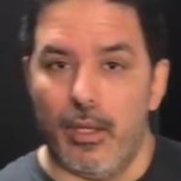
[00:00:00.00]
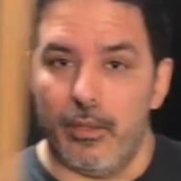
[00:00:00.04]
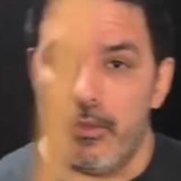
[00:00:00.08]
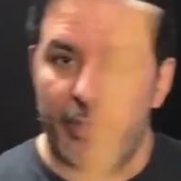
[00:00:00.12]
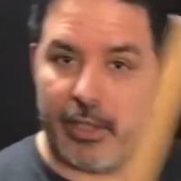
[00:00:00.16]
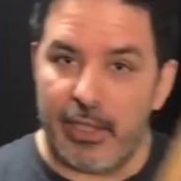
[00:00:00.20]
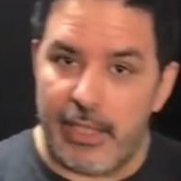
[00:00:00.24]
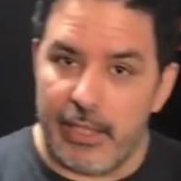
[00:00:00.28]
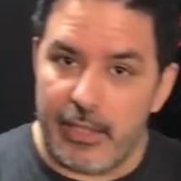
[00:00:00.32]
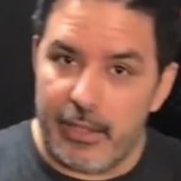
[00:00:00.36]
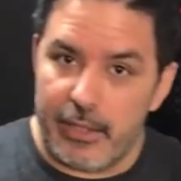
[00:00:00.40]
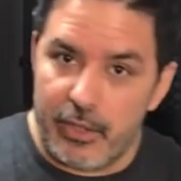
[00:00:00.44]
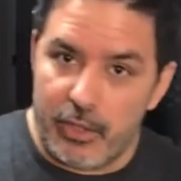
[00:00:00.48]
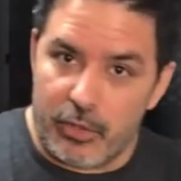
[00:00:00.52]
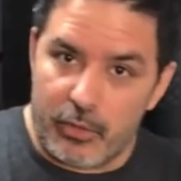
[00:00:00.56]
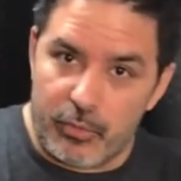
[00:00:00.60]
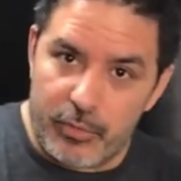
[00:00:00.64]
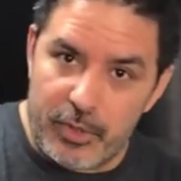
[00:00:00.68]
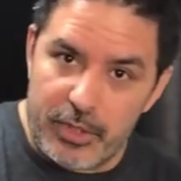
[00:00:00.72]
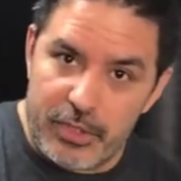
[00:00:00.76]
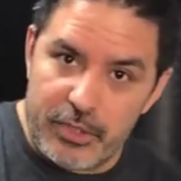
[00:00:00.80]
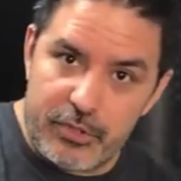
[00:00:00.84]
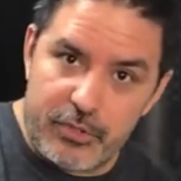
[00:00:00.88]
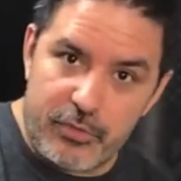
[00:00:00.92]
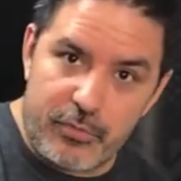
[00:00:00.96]
getting your
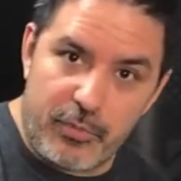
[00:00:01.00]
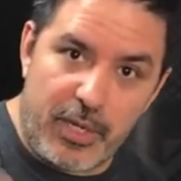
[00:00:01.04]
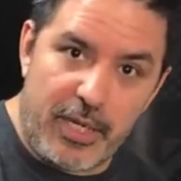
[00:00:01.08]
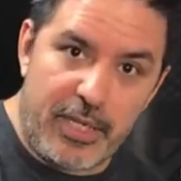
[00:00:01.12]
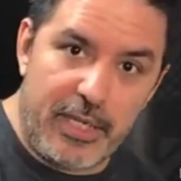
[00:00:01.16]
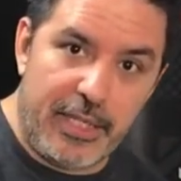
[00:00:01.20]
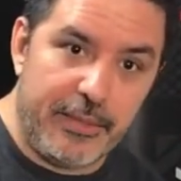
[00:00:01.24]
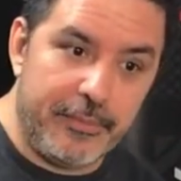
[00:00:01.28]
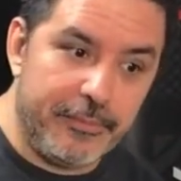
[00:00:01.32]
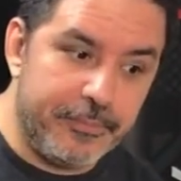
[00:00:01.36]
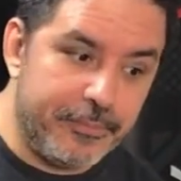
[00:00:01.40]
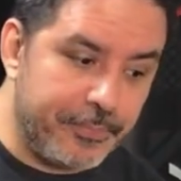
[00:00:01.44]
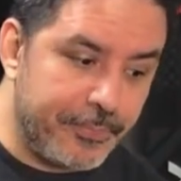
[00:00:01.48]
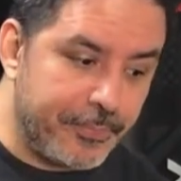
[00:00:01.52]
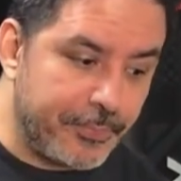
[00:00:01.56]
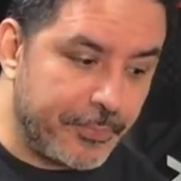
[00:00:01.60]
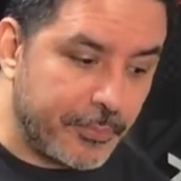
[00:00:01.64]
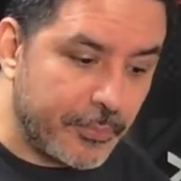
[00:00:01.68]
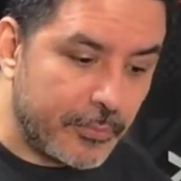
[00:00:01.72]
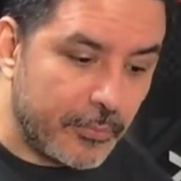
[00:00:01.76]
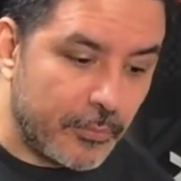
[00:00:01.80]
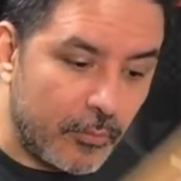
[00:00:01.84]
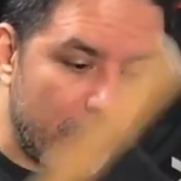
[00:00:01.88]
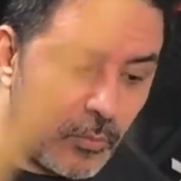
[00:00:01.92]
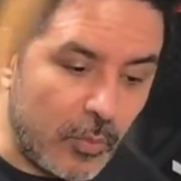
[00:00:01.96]
wrists ready.
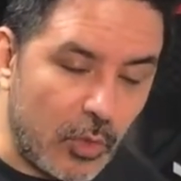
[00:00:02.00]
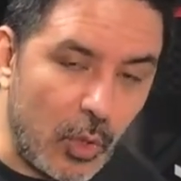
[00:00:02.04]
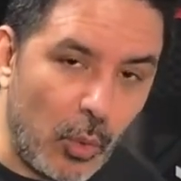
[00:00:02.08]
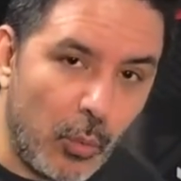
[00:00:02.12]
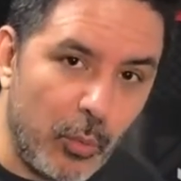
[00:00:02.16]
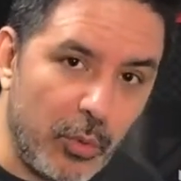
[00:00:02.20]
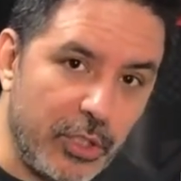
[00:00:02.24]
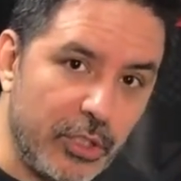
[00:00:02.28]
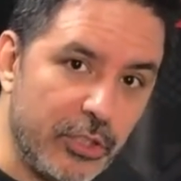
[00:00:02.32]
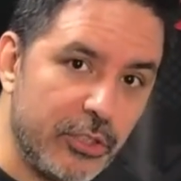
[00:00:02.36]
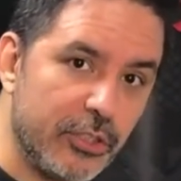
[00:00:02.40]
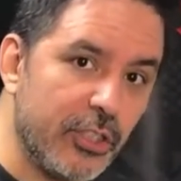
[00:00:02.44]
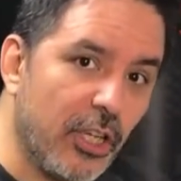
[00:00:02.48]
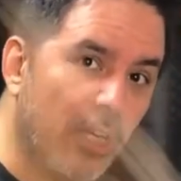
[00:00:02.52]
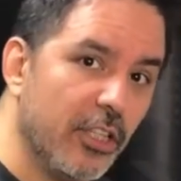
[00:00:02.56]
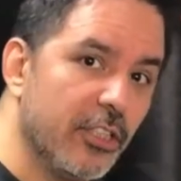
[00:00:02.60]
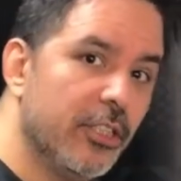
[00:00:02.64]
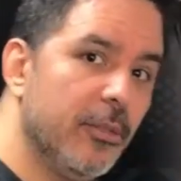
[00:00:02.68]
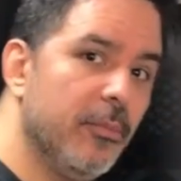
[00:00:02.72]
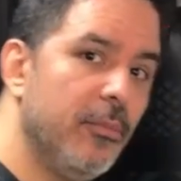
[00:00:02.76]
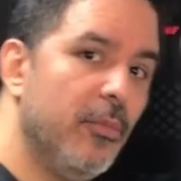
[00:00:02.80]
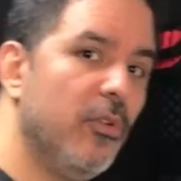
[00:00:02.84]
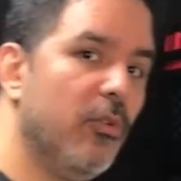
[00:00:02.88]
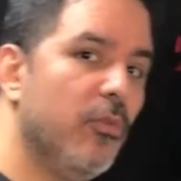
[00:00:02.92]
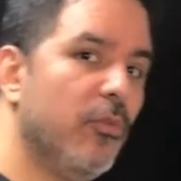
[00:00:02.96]
When you start to
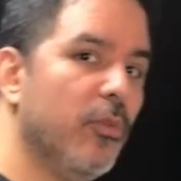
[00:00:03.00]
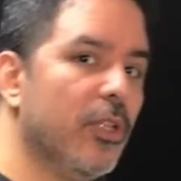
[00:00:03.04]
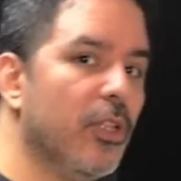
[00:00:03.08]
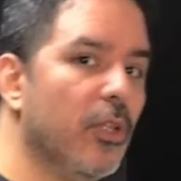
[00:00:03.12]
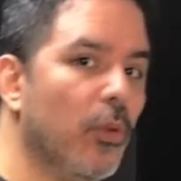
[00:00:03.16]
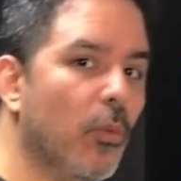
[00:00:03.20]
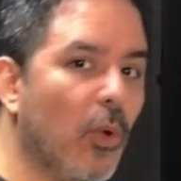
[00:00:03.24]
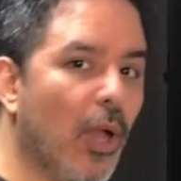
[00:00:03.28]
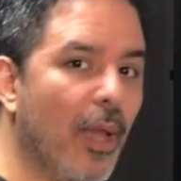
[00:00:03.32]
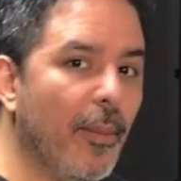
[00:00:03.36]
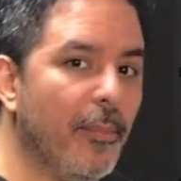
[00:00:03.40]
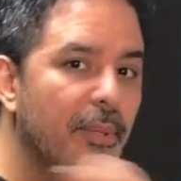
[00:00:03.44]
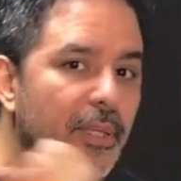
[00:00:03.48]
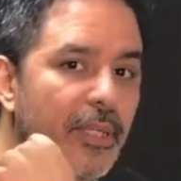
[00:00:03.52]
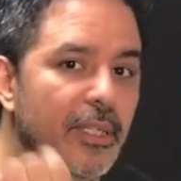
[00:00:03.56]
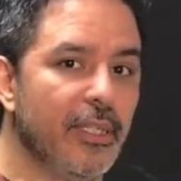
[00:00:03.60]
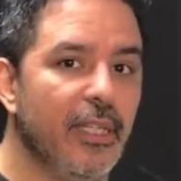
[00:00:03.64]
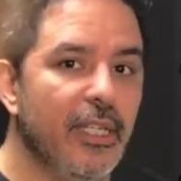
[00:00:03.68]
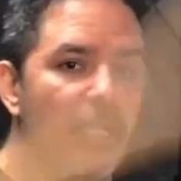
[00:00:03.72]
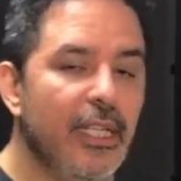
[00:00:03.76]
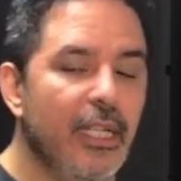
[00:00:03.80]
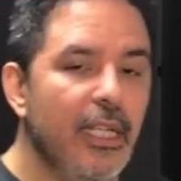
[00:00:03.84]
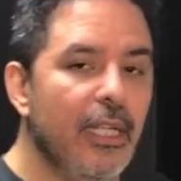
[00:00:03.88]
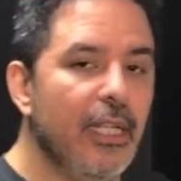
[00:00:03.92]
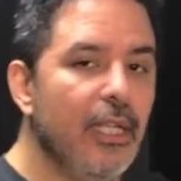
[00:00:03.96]
move with the weapon,
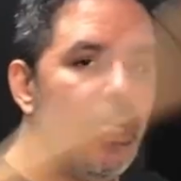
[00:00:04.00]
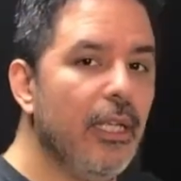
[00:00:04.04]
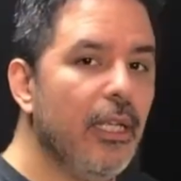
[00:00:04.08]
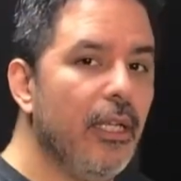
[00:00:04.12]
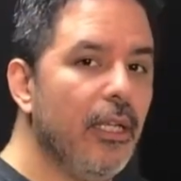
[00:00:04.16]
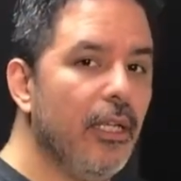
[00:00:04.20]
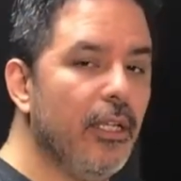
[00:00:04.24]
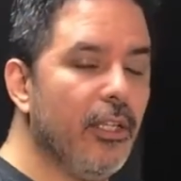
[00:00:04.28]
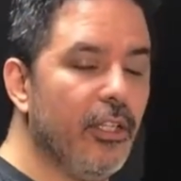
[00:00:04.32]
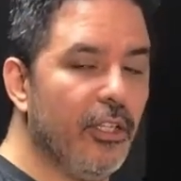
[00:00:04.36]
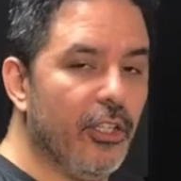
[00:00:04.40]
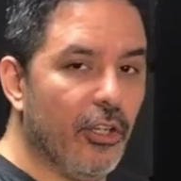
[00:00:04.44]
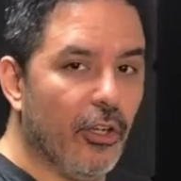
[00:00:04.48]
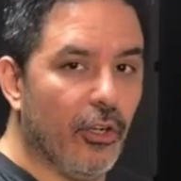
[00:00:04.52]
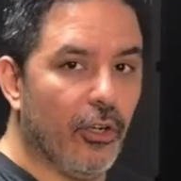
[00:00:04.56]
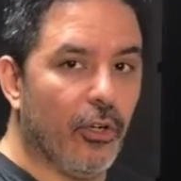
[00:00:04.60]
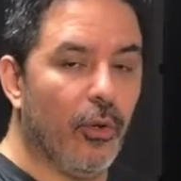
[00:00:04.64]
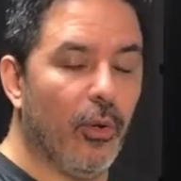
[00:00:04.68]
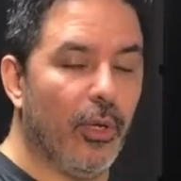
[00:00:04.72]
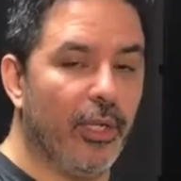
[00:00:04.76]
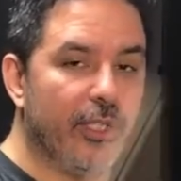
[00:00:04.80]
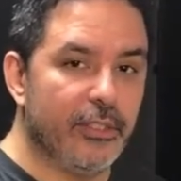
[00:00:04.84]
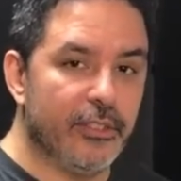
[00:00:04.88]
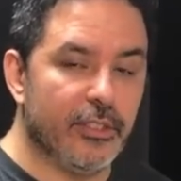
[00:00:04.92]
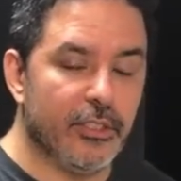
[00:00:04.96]
you're
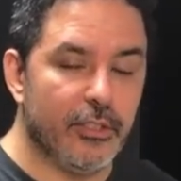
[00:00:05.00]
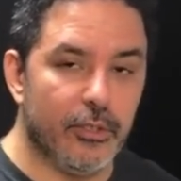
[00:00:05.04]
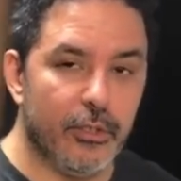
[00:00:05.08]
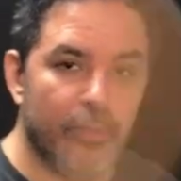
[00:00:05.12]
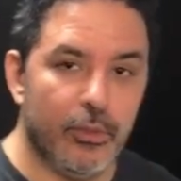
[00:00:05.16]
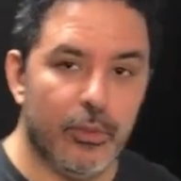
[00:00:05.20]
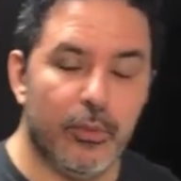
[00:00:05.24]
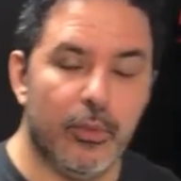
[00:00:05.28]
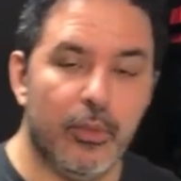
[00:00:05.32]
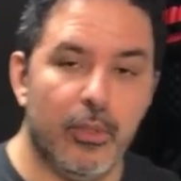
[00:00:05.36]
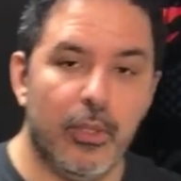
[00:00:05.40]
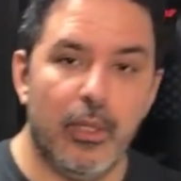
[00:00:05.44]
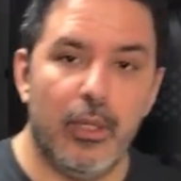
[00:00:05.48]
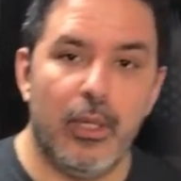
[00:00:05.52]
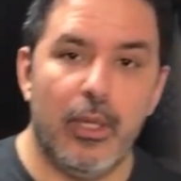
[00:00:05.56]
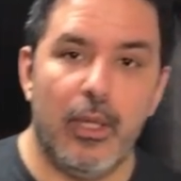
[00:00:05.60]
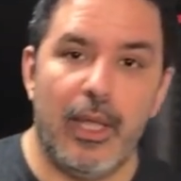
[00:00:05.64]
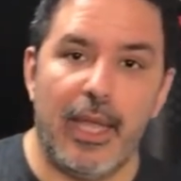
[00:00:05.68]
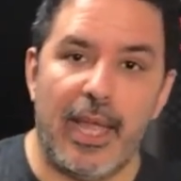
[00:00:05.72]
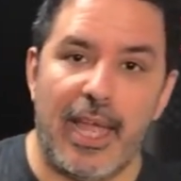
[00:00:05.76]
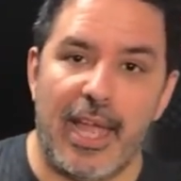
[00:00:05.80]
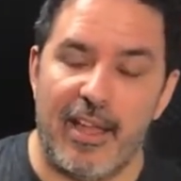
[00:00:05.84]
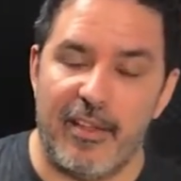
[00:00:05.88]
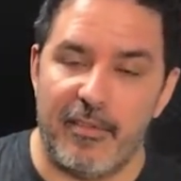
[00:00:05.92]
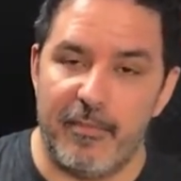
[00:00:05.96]
going to
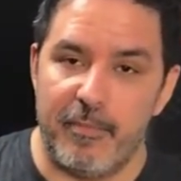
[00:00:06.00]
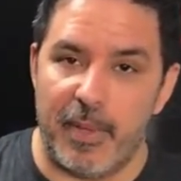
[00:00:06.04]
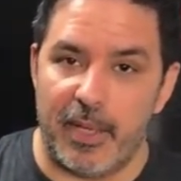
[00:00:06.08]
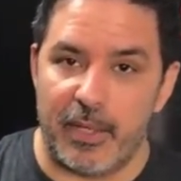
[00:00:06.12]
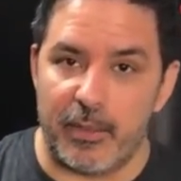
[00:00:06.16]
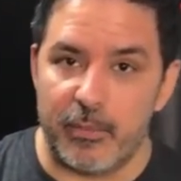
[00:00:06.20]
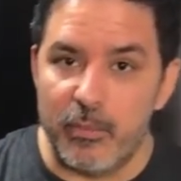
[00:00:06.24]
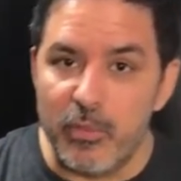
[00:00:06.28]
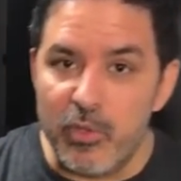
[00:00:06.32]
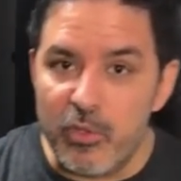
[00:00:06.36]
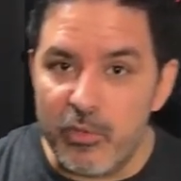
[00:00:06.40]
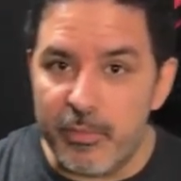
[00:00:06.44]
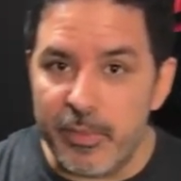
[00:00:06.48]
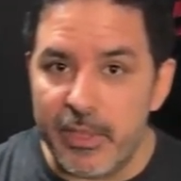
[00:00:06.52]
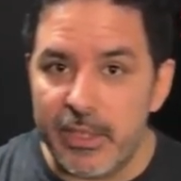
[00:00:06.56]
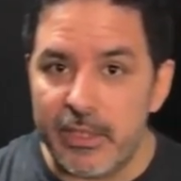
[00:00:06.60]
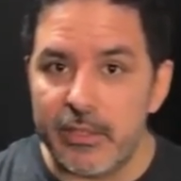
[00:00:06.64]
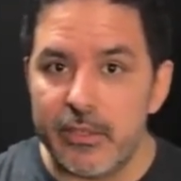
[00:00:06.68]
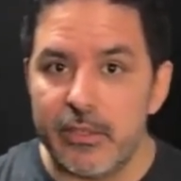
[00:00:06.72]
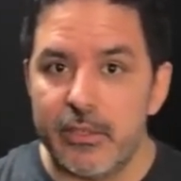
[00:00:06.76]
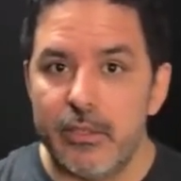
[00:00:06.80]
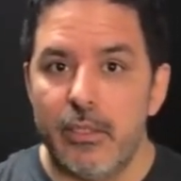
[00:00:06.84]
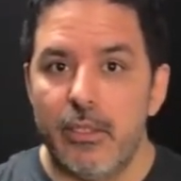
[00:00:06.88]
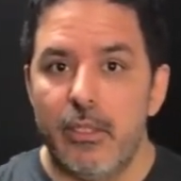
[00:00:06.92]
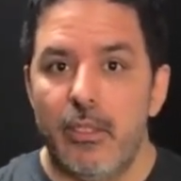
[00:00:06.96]
have better
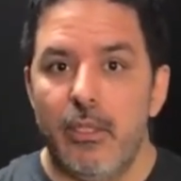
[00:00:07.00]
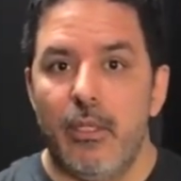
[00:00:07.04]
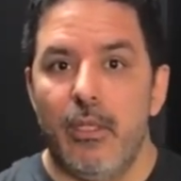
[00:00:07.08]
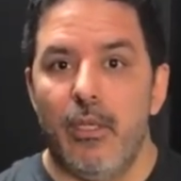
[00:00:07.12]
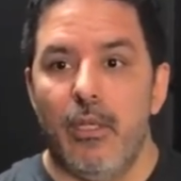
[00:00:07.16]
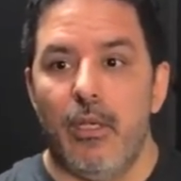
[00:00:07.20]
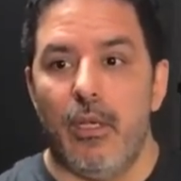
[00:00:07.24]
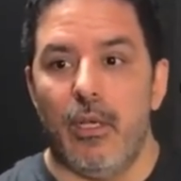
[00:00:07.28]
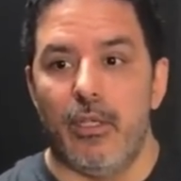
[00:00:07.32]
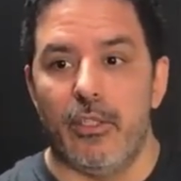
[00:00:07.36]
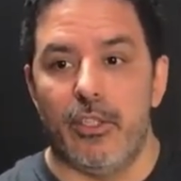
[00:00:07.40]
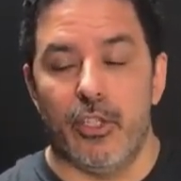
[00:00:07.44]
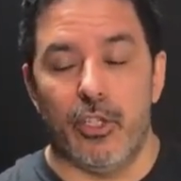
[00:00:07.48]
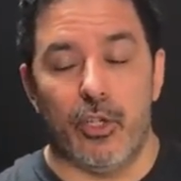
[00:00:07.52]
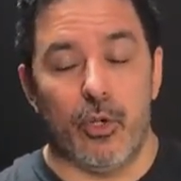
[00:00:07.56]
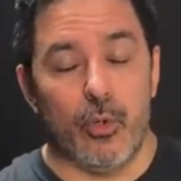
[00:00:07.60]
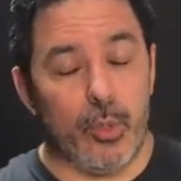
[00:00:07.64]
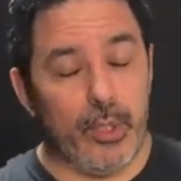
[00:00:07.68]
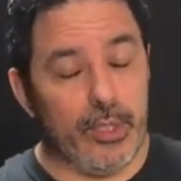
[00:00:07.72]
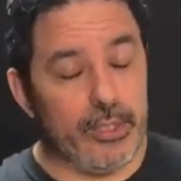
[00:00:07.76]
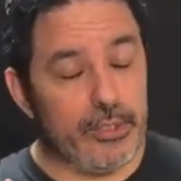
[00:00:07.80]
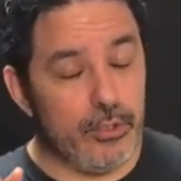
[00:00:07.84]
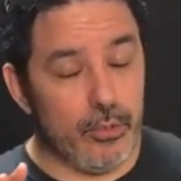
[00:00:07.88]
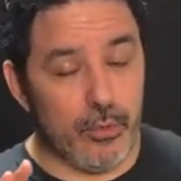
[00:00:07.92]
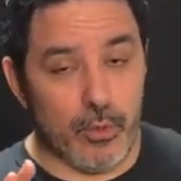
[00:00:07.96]
movement. you're
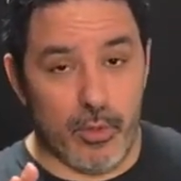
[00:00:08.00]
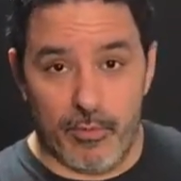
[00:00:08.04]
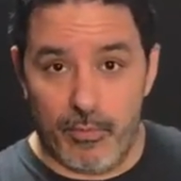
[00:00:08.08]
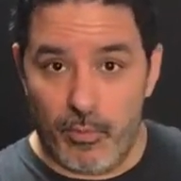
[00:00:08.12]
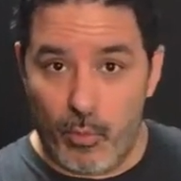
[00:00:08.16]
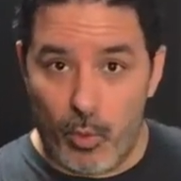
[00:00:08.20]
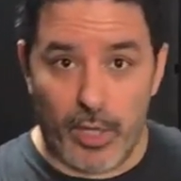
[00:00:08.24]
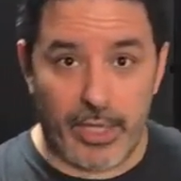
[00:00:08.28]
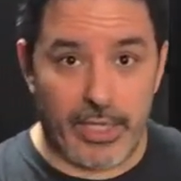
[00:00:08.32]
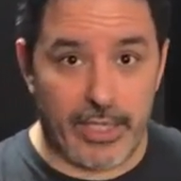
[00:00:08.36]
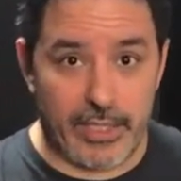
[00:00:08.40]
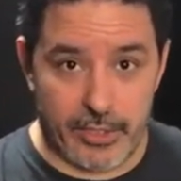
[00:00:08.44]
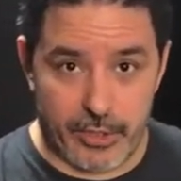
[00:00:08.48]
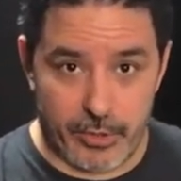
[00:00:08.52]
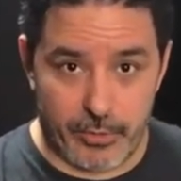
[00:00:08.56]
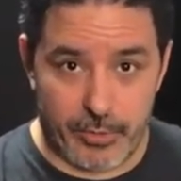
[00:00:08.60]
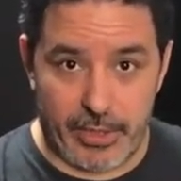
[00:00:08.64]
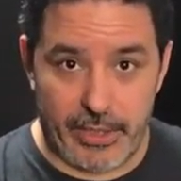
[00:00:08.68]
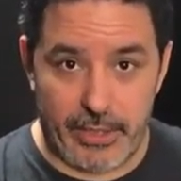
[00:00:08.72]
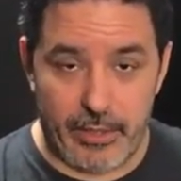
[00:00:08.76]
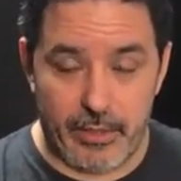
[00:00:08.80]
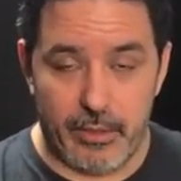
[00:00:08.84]
going to avoid injury,